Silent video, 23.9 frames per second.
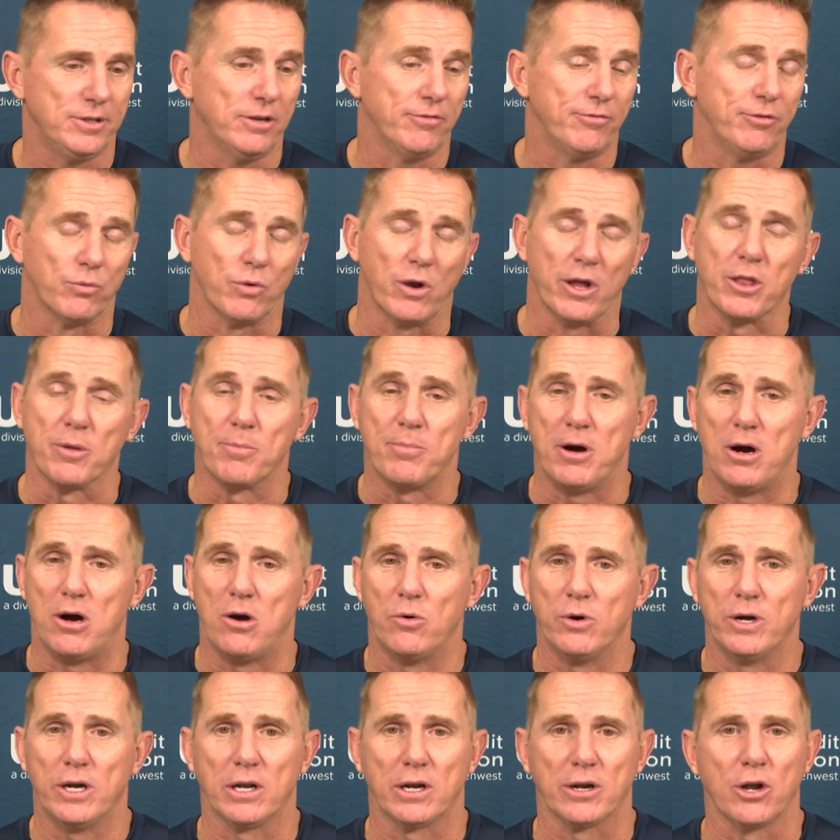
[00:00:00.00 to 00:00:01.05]
If you run the
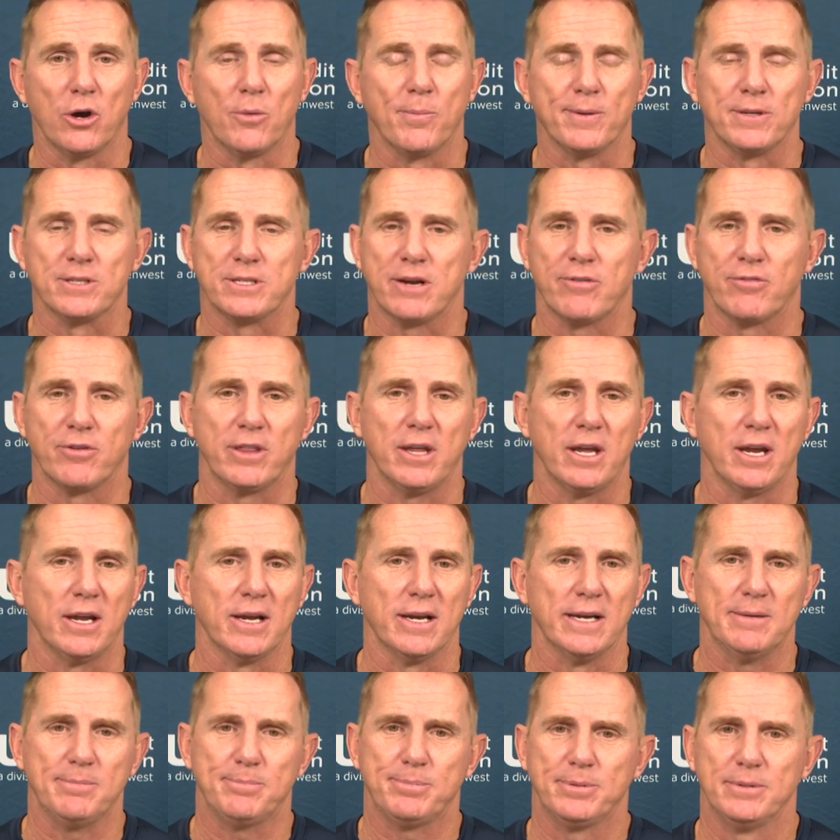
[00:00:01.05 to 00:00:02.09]
ball well, it opens everything
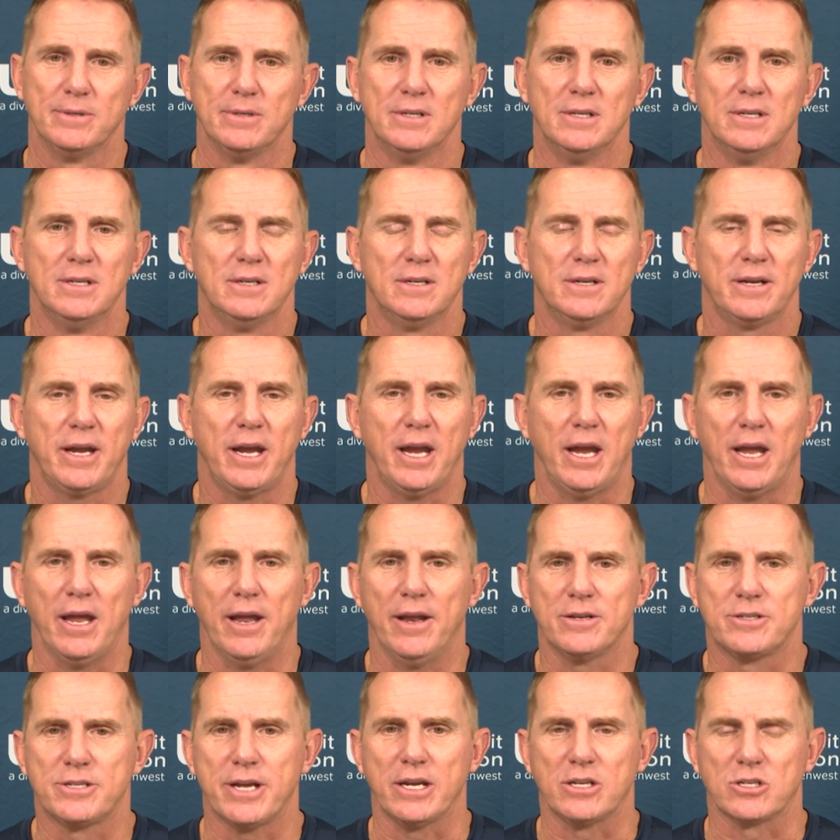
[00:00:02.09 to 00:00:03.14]
up
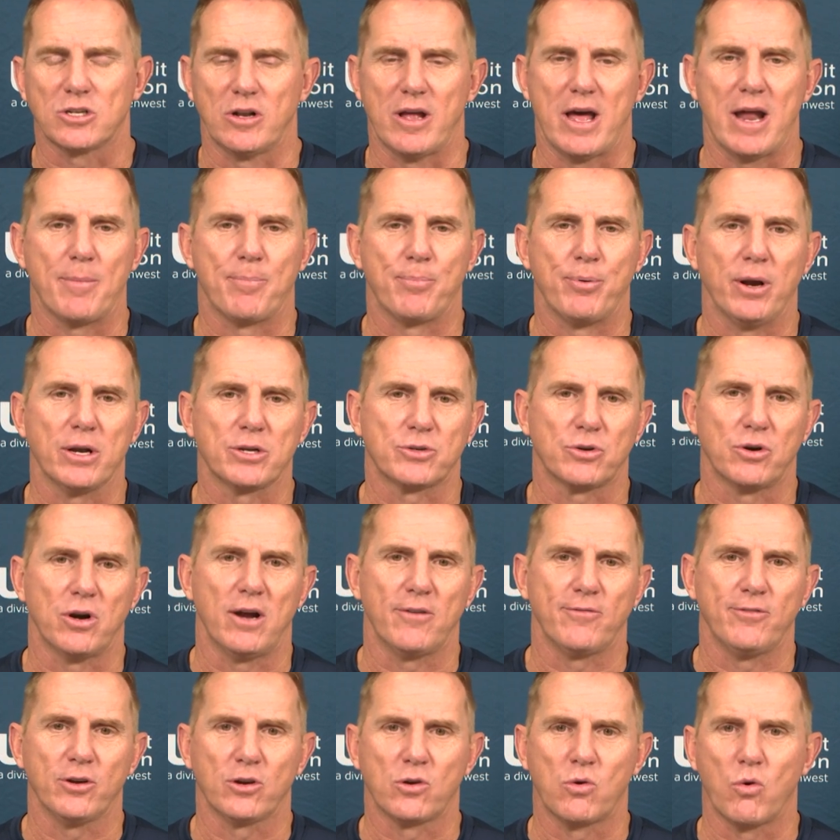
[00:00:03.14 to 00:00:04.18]
and takes a lot of pressure
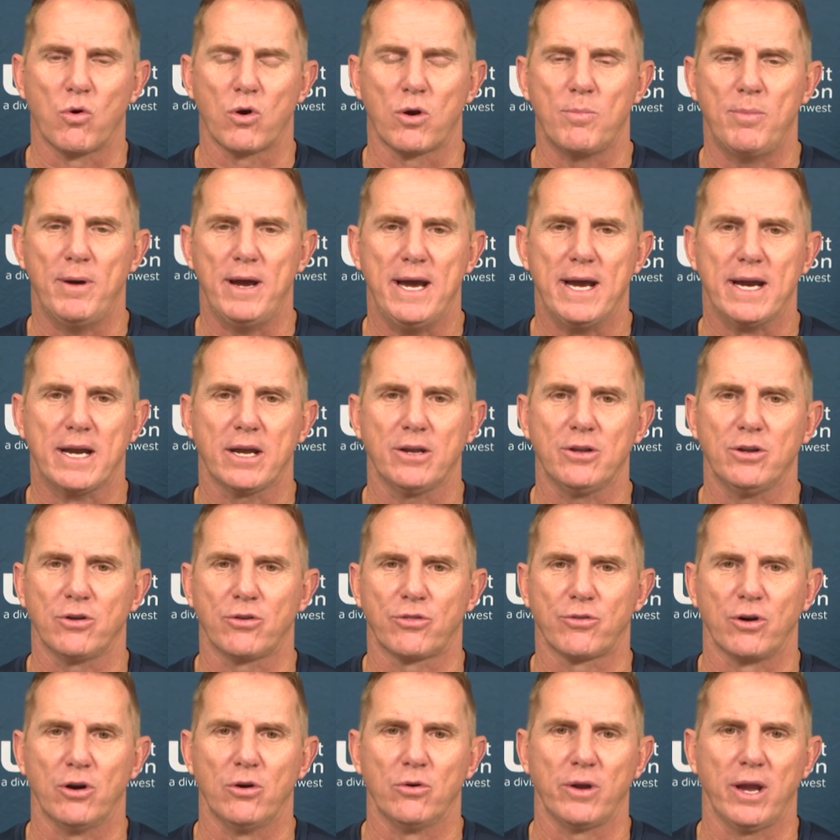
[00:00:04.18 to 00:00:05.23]
off your quarterback and your
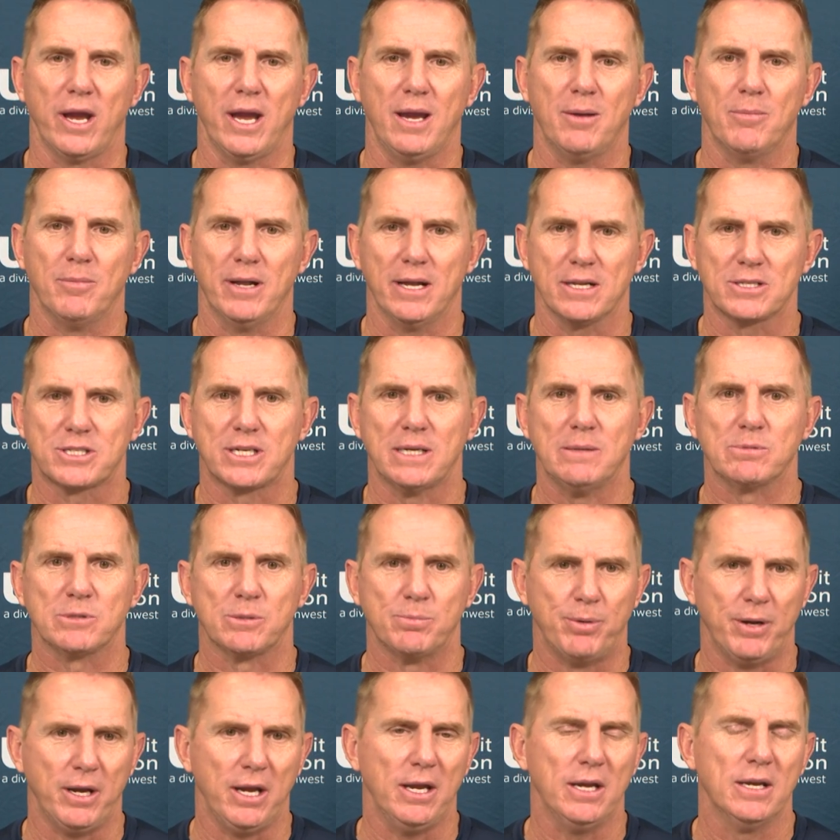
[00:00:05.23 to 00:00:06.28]
throw game. And that seems
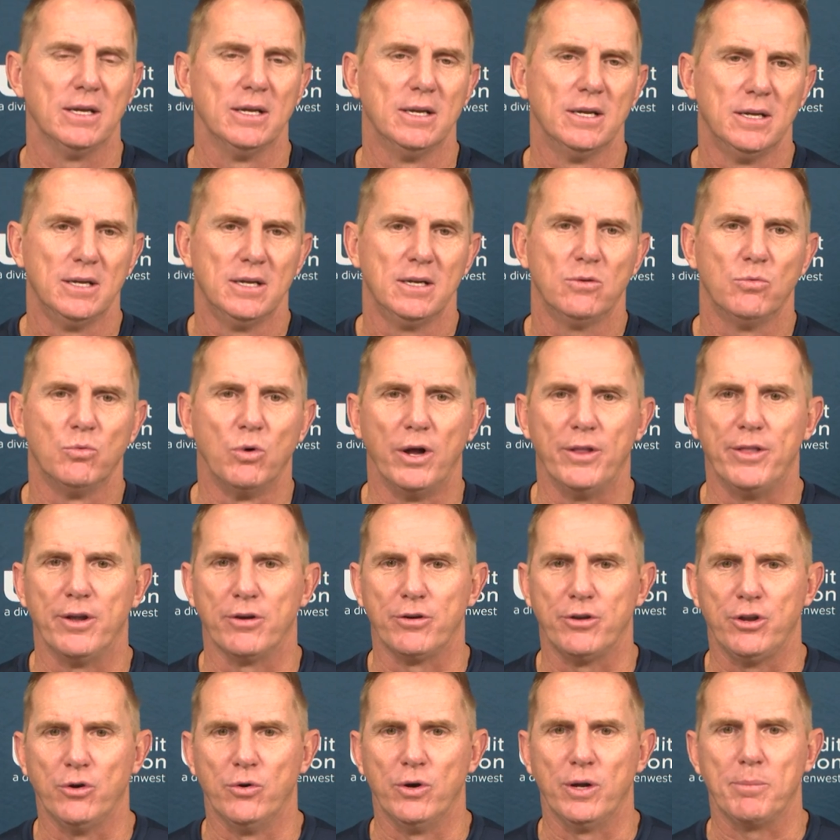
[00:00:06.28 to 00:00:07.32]
to be what
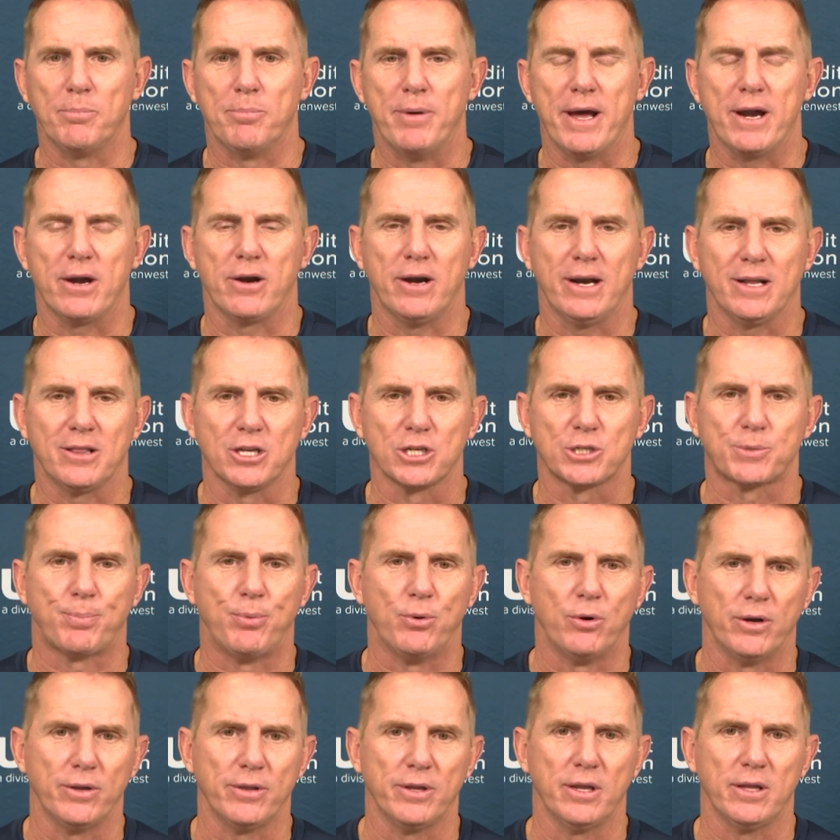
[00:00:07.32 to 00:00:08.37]
they're doing better at this
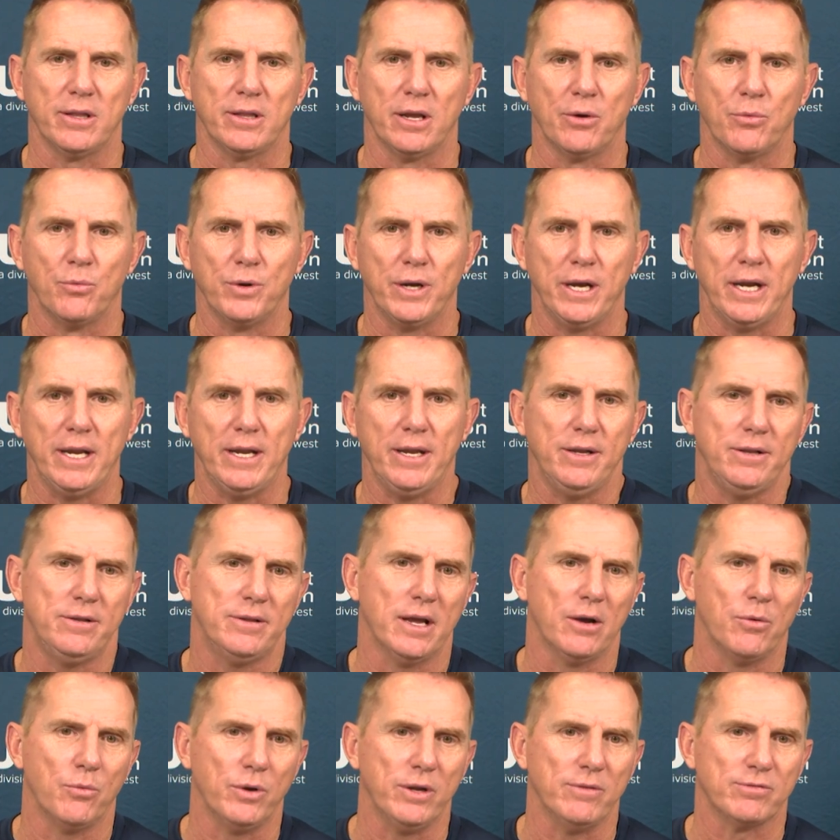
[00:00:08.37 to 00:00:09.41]
point than any
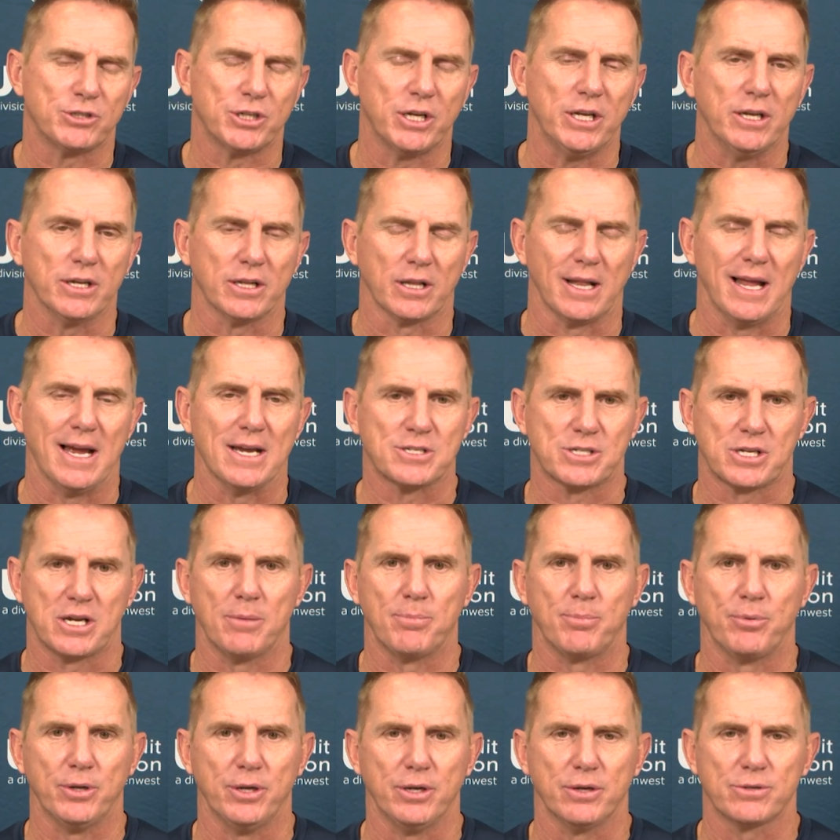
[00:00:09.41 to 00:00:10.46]
that we've seen in the last
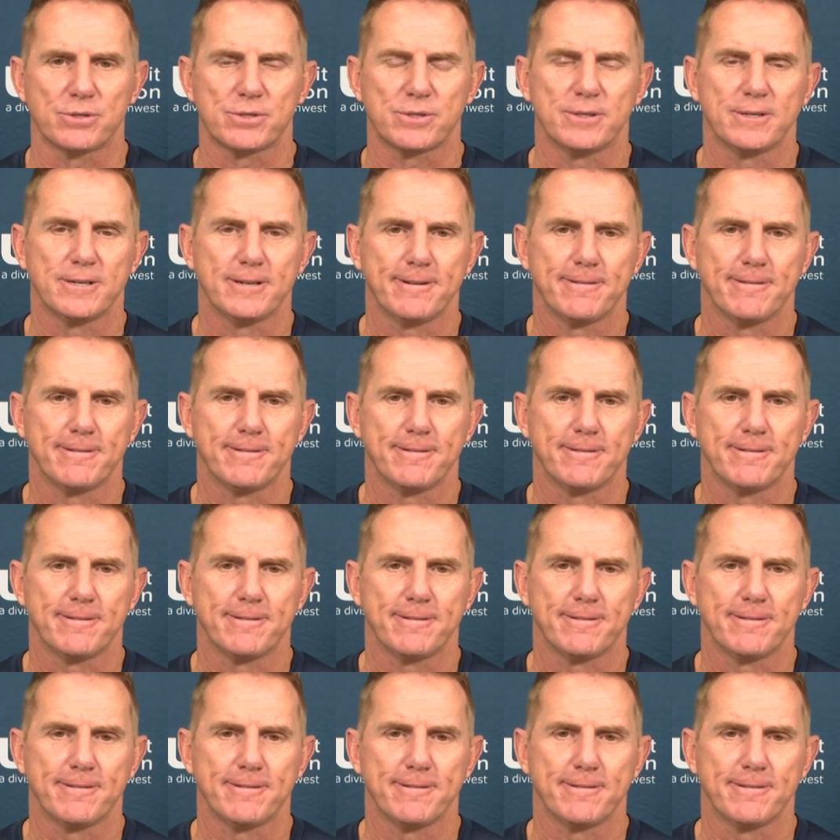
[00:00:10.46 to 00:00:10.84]
couple of years.